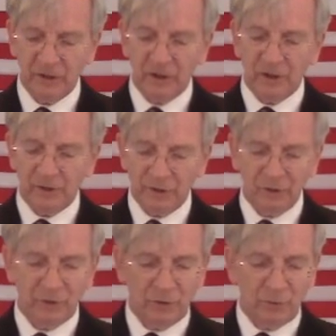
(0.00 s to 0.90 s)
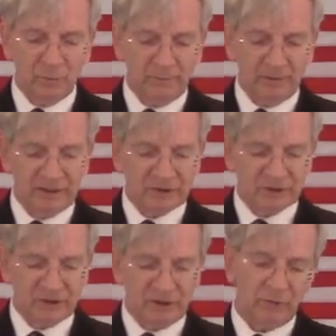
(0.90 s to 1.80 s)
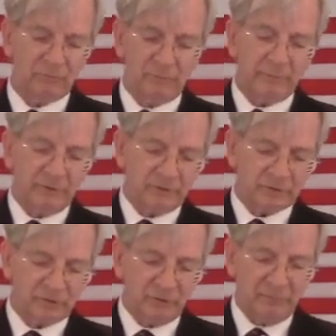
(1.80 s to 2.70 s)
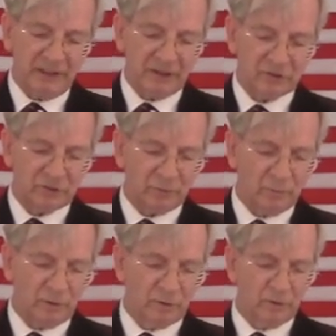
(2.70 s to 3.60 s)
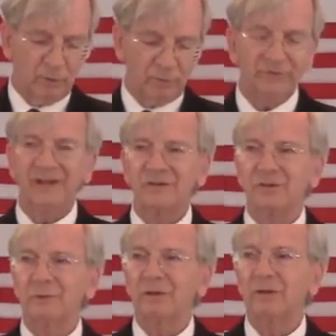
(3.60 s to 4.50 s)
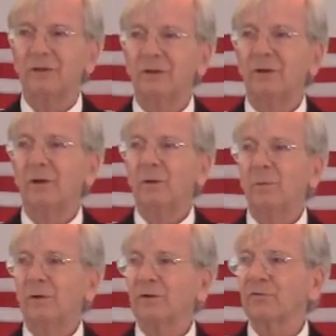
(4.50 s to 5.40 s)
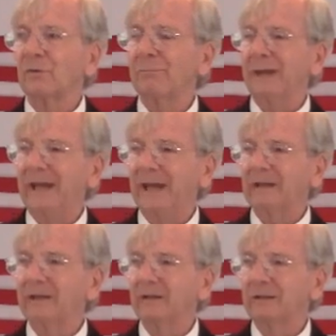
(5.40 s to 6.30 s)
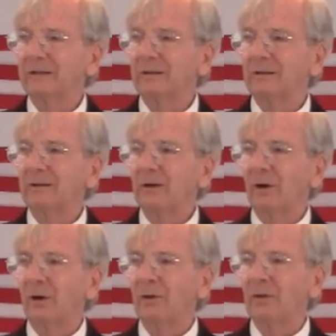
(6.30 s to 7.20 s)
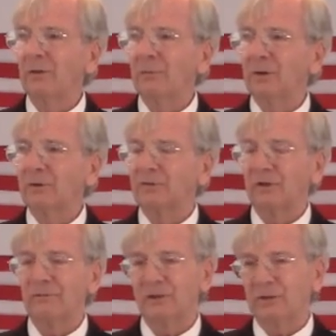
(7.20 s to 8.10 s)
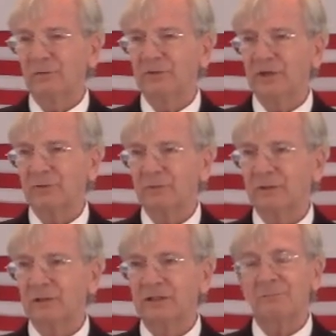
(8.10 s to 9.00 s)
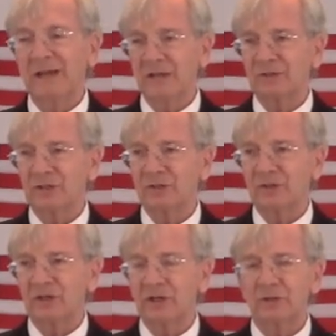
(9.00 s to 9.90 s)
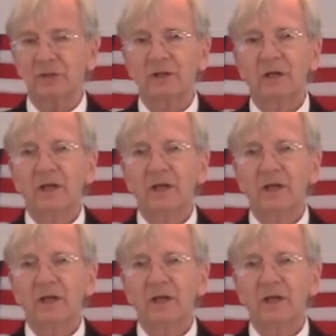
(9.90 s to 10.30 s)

The new replaces the old. Remember, there's two meanings to the word Old Testament. One is from man, all of the books of the Old Testament. That's man's designation.